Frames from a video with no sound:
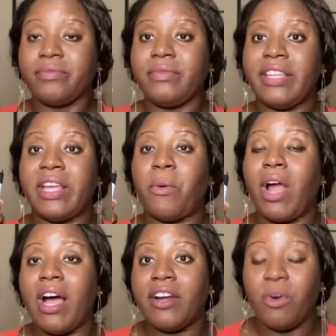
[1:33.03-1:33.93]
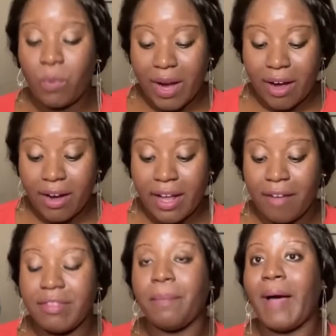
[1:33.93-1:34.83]
They were unaware
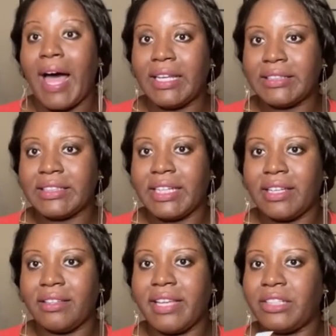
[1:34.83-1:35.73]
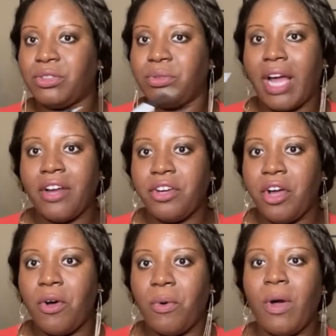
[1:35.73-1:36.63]
of the policy. They do not
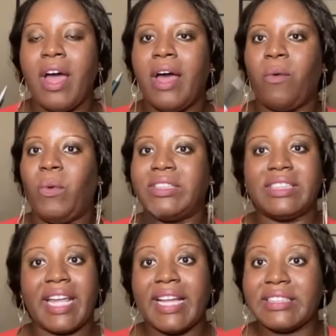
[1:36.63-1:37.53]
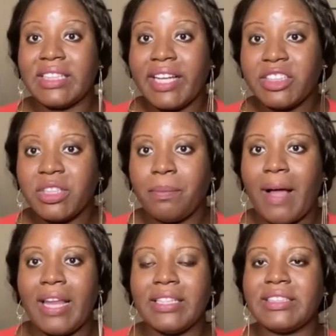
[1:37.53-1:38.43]
know what's the cancellation
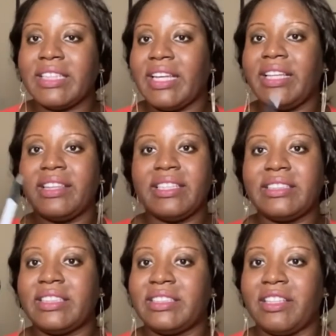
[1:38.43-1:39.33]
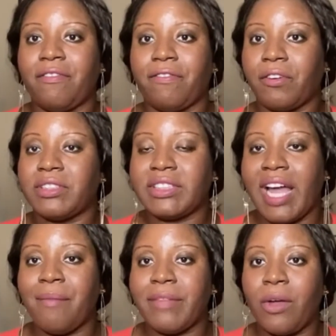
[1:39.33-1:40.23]
policy. This is the first
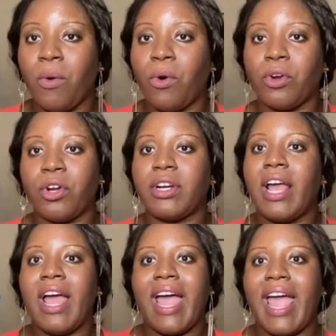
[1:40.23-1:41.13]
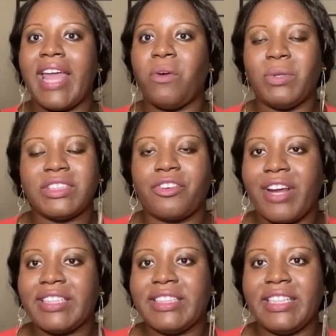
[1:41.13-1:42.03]
time they ordered and it was a
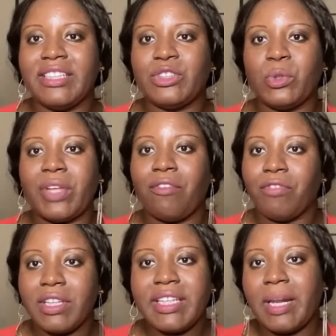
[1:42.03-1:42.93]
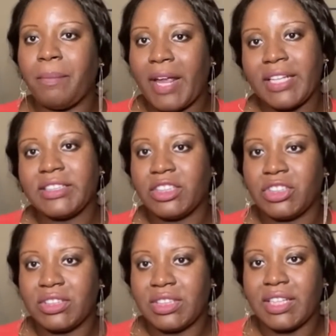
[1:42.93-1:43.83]
great deal. So they really didn't pay
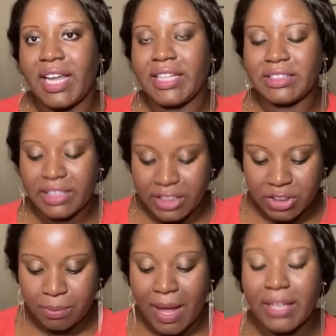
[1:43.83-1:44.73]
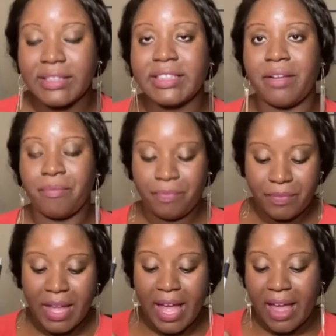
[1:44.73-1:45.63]
attention to the cancellation policy.
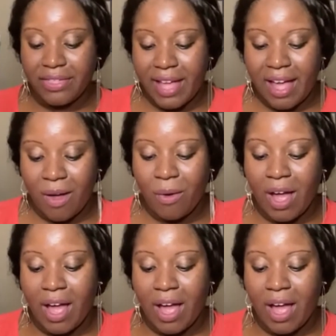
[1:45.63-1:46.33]
Now,